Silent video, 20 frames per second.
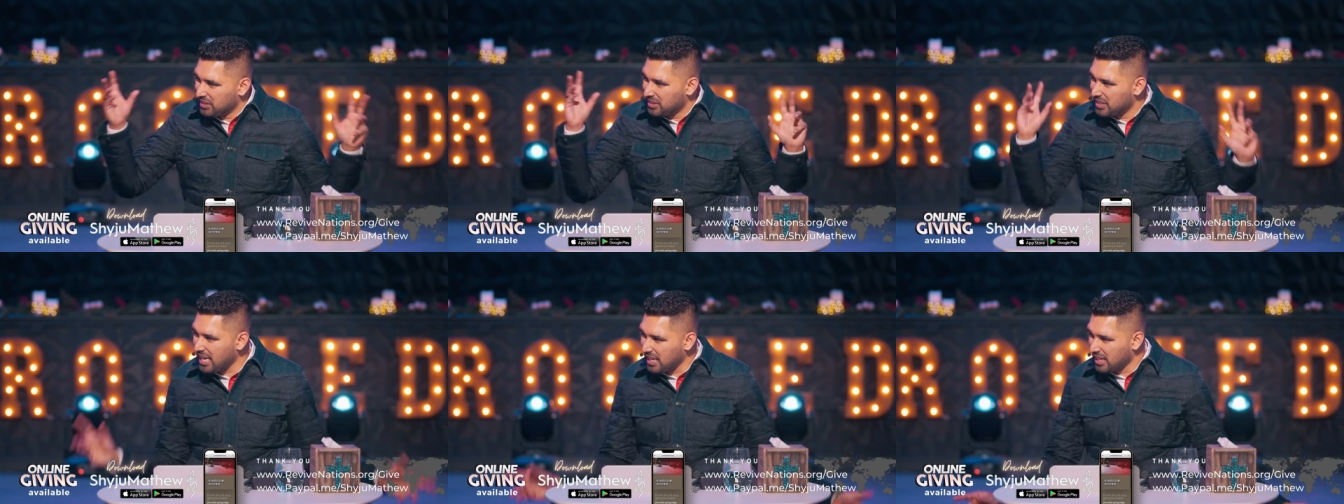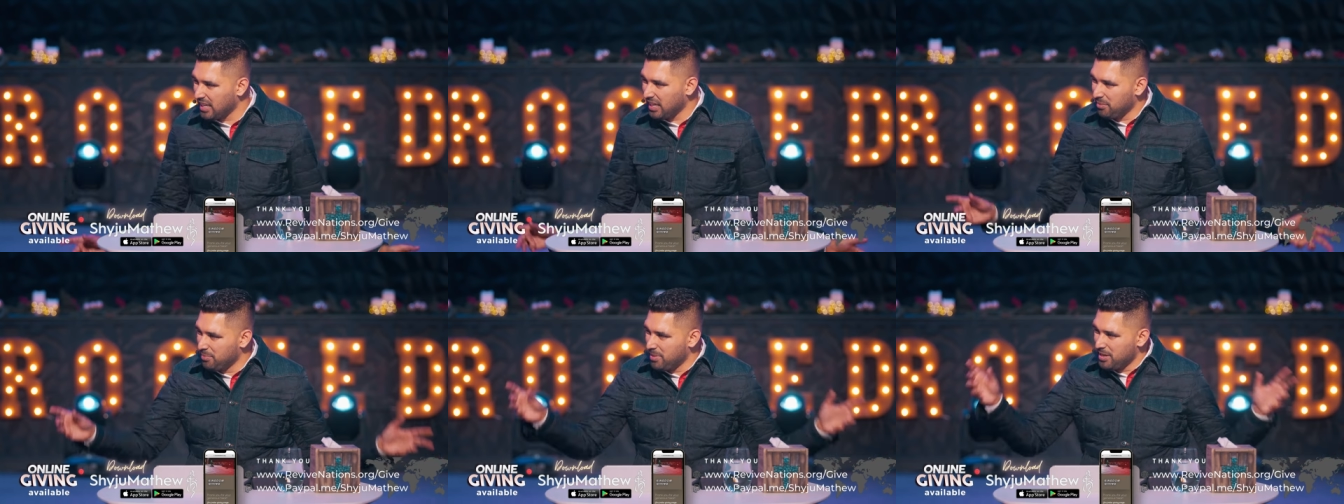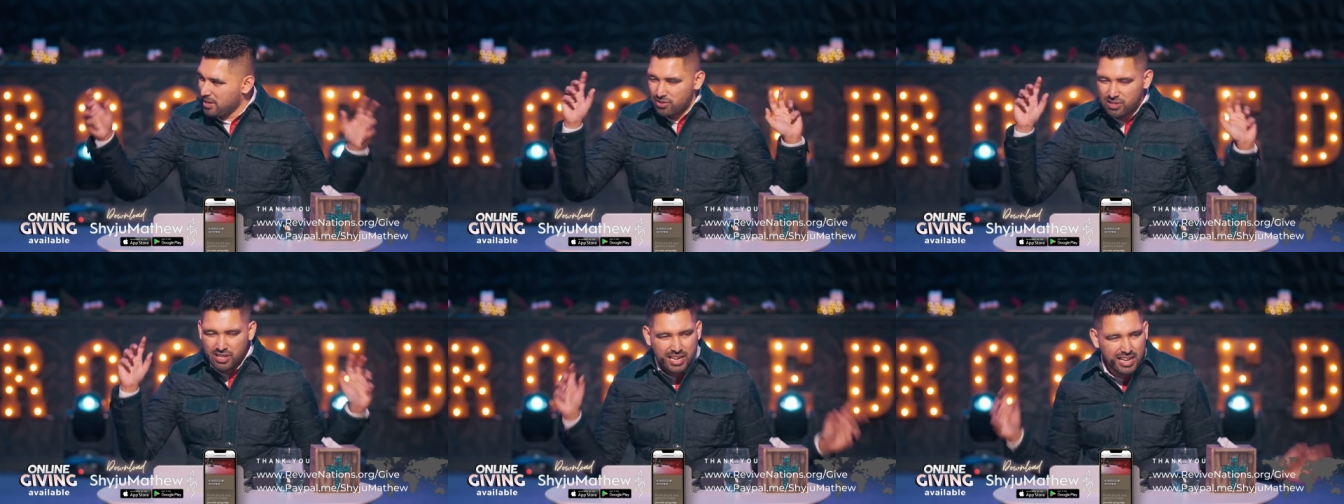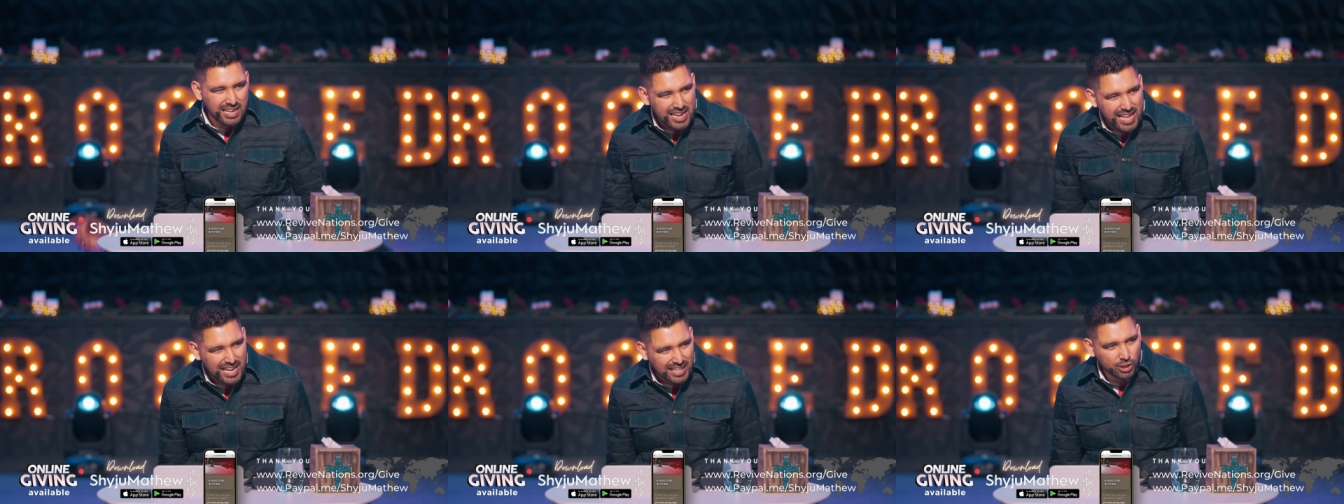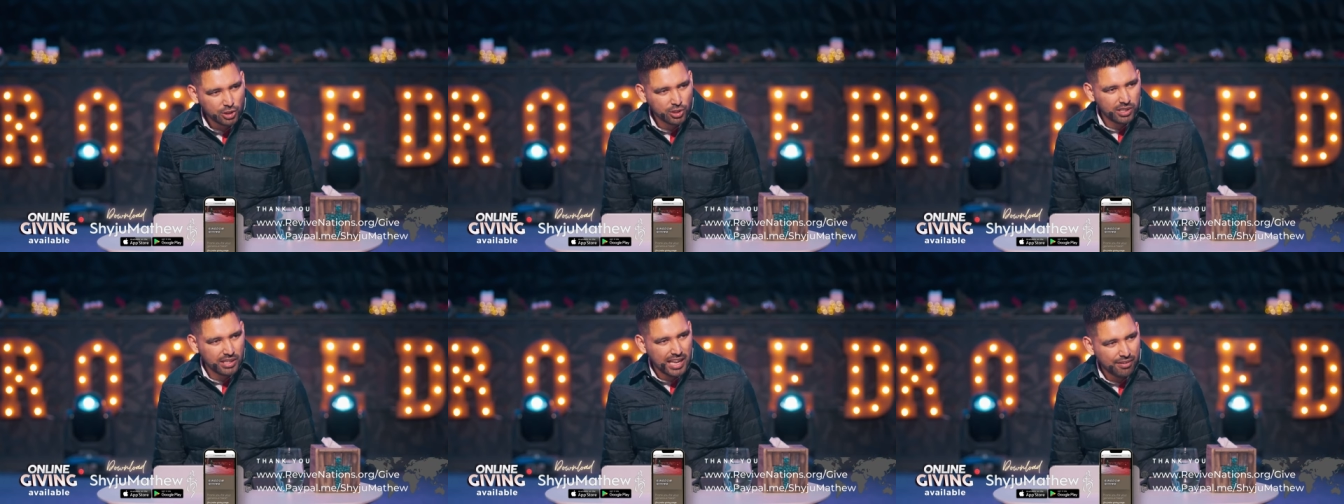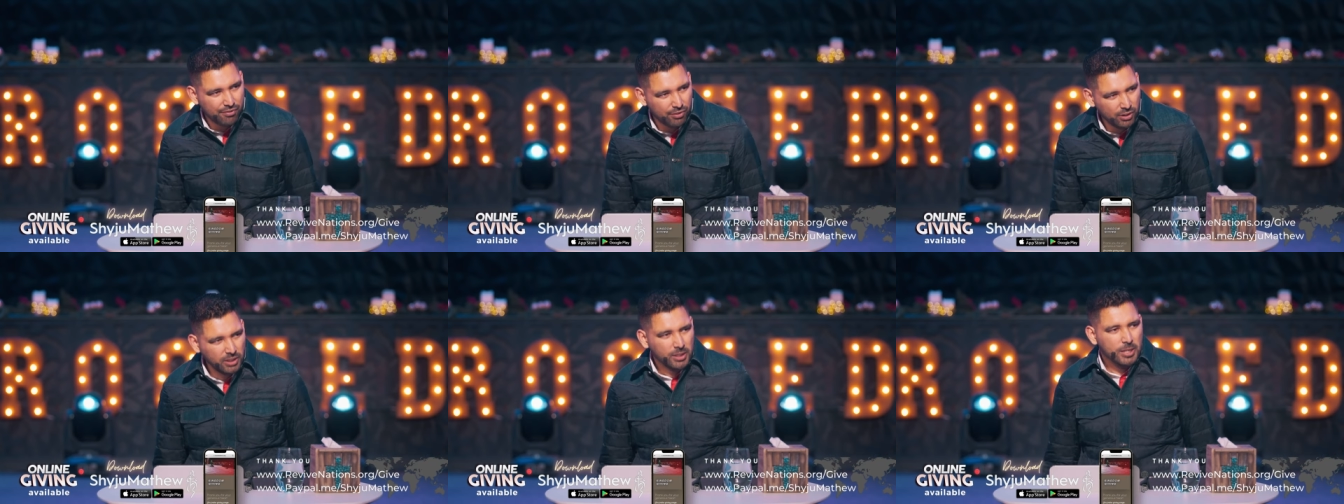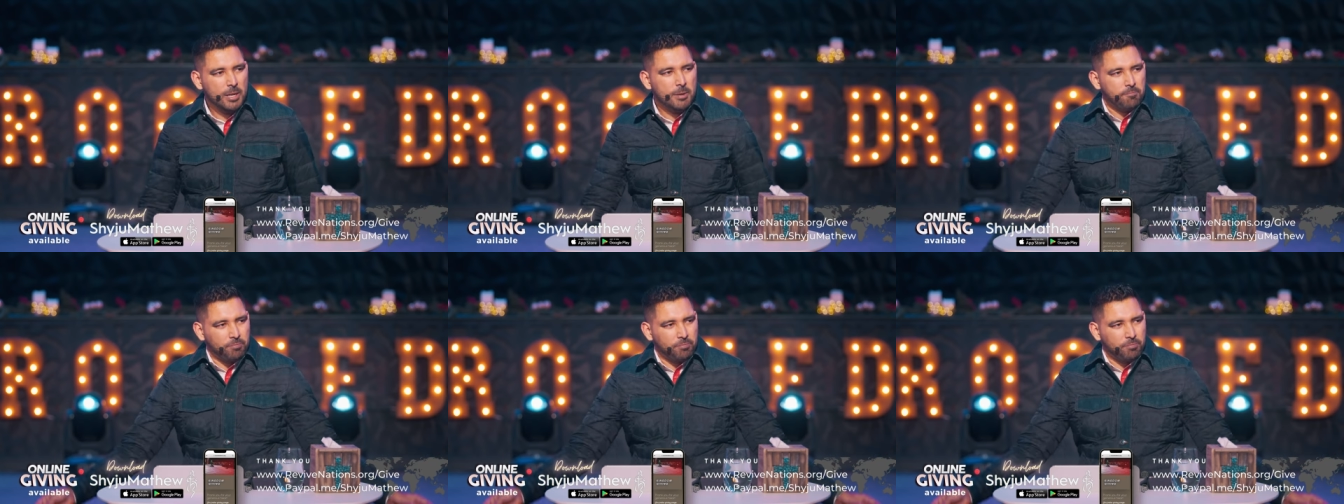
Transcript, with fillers: taking me to the next level,